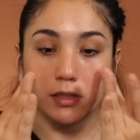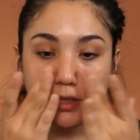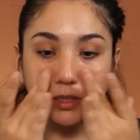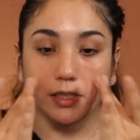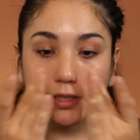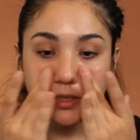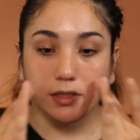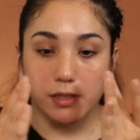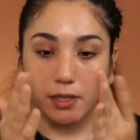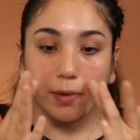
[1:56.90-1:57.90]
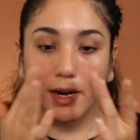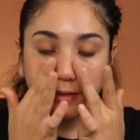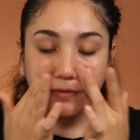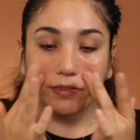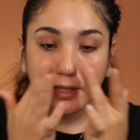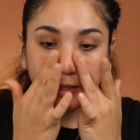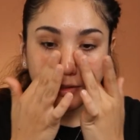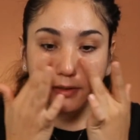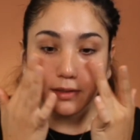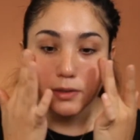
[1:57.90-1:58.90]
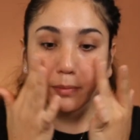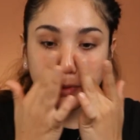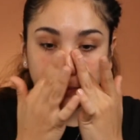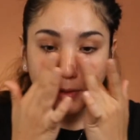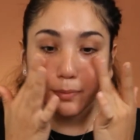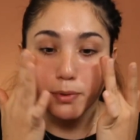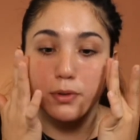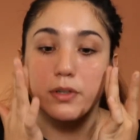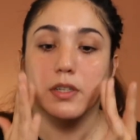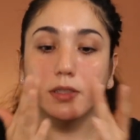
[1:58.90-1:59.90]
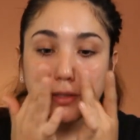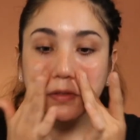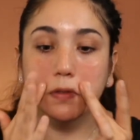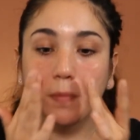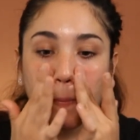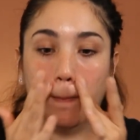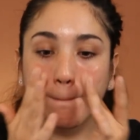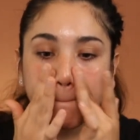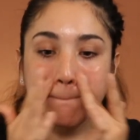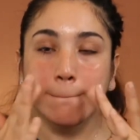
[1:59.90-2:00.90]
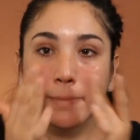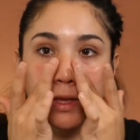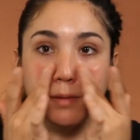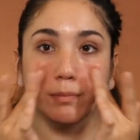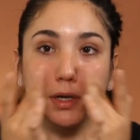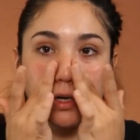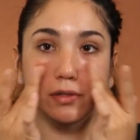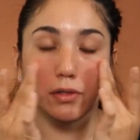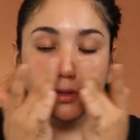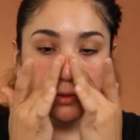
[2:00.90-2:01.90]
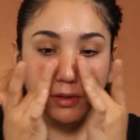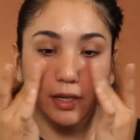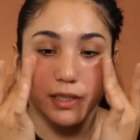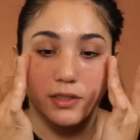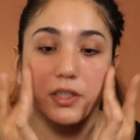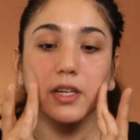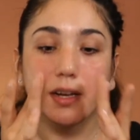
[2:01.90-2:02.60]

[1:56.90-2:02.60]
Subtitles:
here to mattify a little bit my pores, but also hydrate